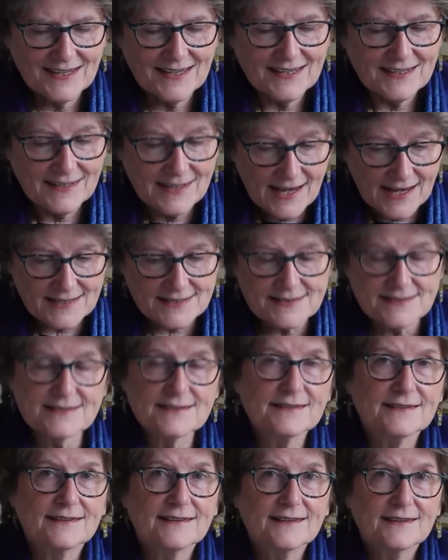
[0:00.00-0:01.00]

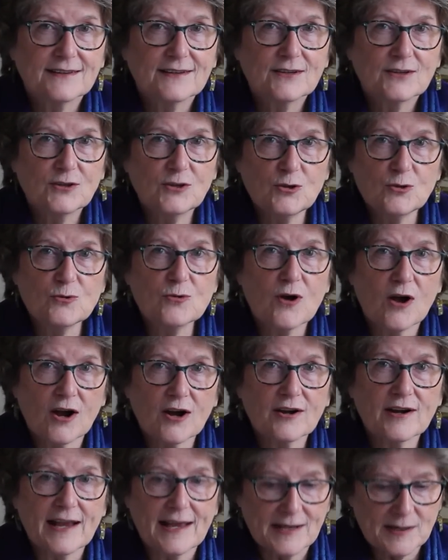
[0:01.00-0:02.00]
Yes, you
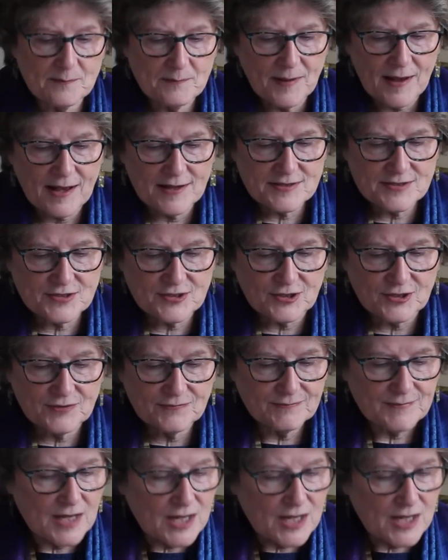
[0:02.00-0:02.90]
are an imposter.